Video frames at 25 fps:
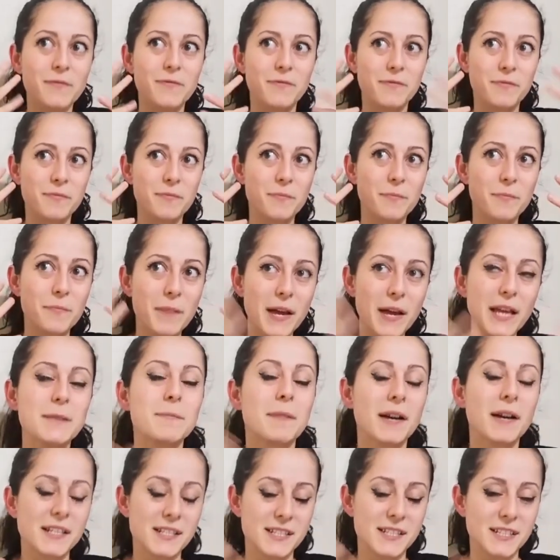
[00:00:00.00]
made
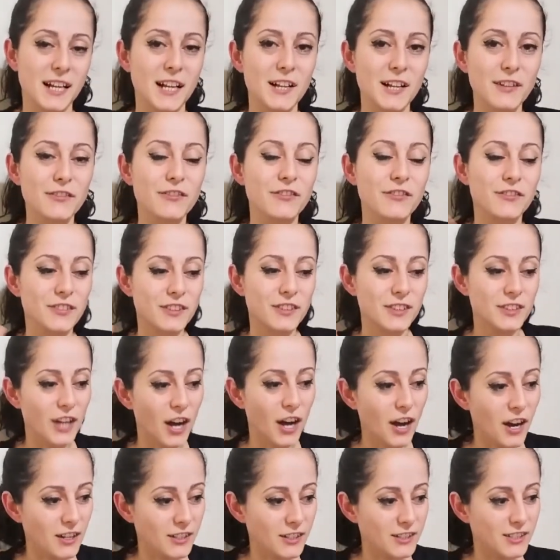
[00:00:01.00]
myself
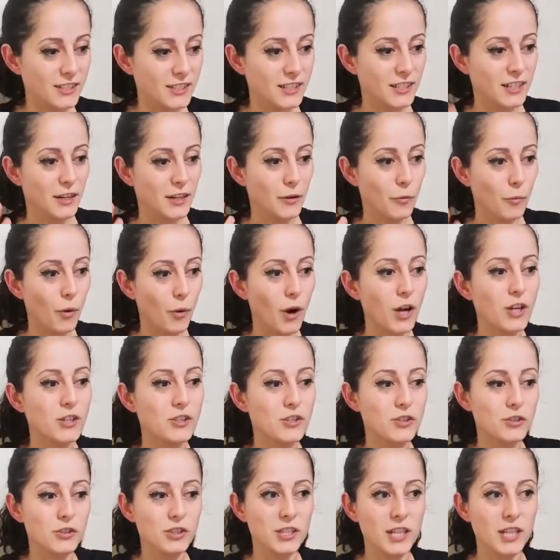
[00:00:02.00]
not want
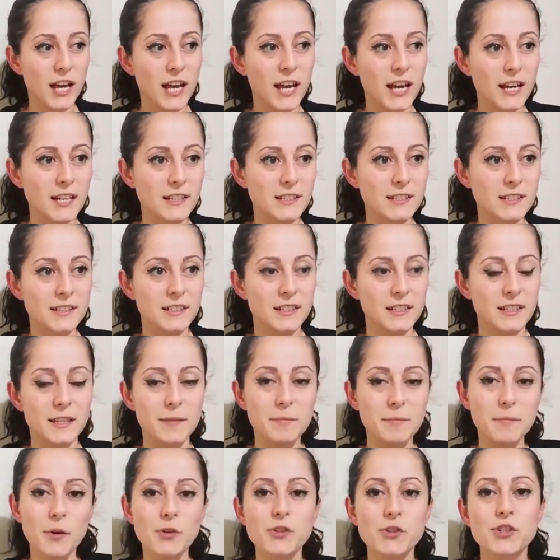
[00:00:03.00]
to get
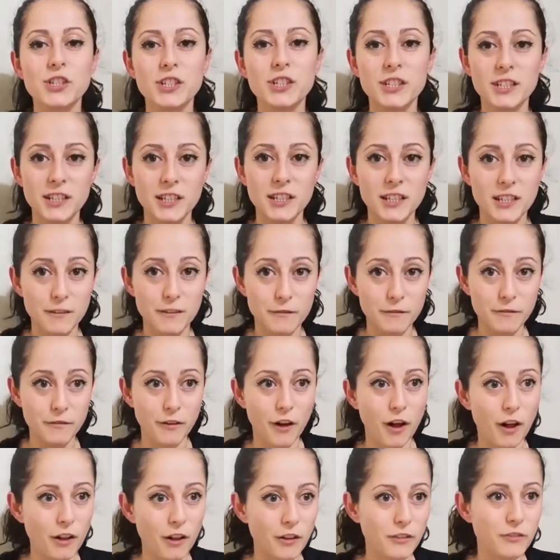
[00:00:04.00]
emotionally
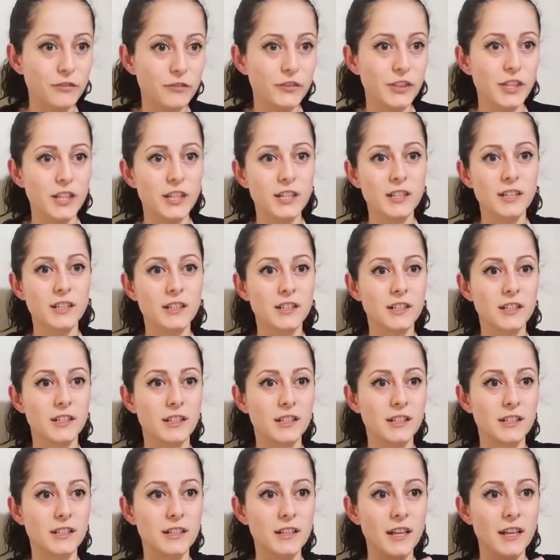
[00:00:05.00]
involved in
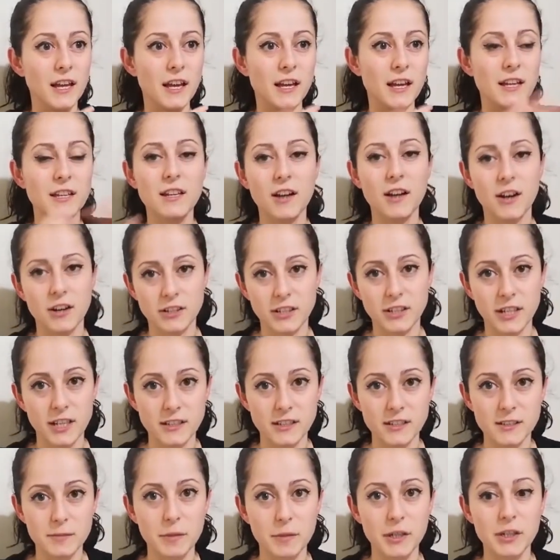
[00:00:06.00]
any hard
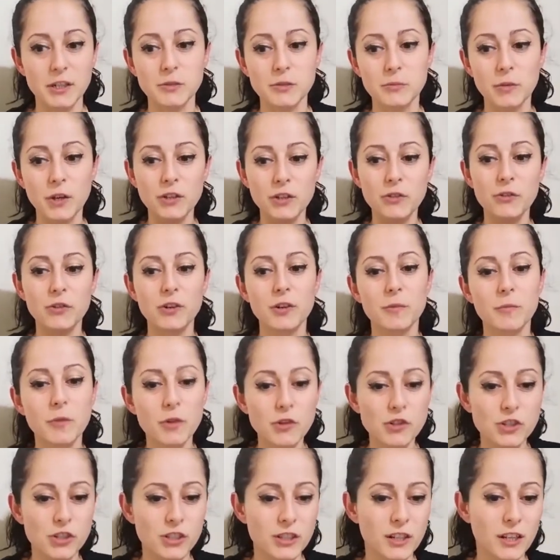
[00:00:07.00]
case, because when you're
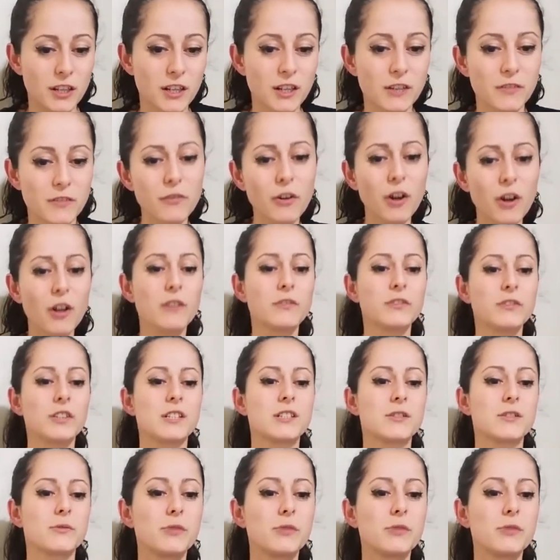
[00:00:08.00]
emotionally involved, it's